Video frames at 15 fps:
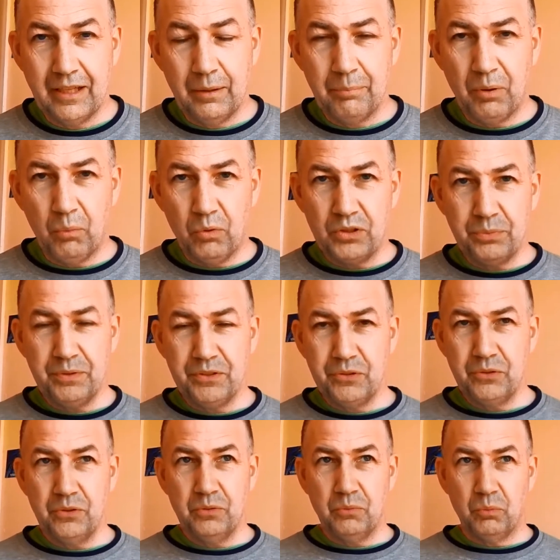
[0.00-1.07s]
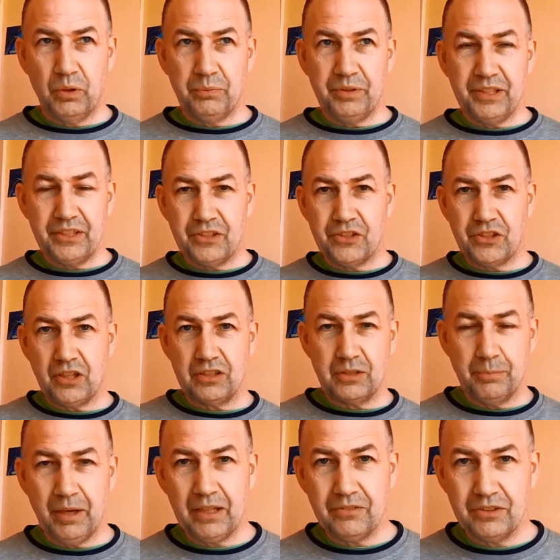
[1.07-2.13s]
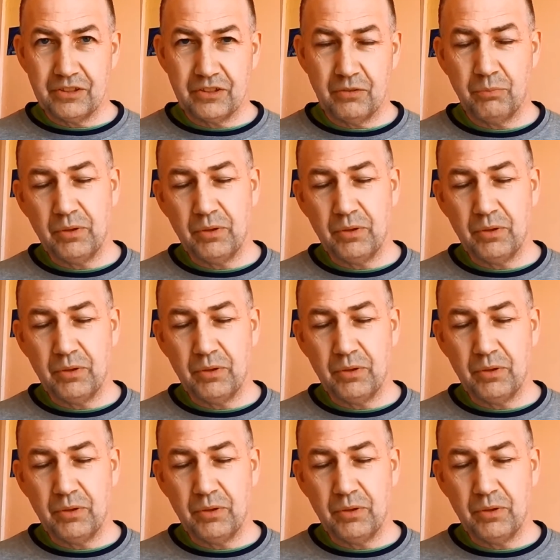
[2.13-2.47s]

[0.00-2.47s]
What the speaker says: But what do we do when we need to charge the battery and stuff?